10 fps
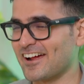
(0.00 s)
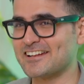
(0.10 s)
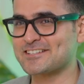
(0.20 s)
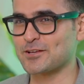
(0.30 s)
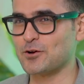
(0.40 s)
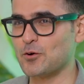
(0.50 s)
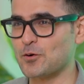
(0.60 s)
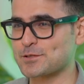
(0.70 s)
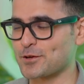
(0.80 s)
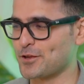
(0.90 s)
right?
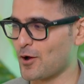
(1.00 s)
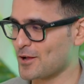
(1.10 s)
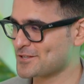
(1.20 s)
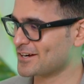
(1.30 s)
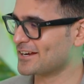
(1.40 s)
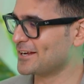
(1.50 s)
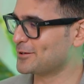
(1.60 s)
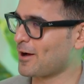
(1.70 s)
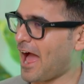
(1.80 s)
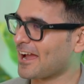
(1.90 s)
So your journey
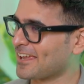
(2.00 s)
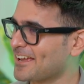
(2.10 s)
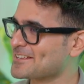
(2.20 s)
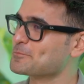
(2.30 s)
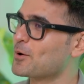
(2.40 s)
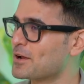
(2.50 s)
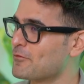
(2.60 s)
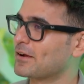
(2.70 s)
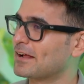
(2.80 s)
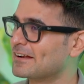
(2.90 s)
to hacking is more
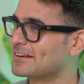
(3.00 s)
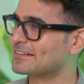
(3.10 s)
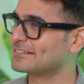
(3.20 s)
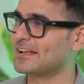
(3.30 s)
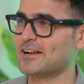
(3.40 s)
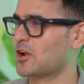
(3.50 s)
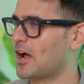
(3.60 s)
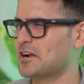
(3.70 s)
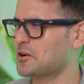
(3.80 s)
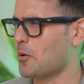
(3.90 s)
difficult than and
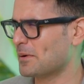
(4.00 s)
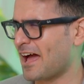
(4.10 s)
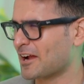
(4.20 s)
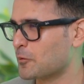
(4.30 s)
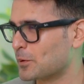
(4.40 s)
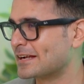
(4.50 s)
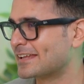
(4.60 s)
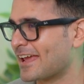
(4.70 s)
a normal hacker wouldn't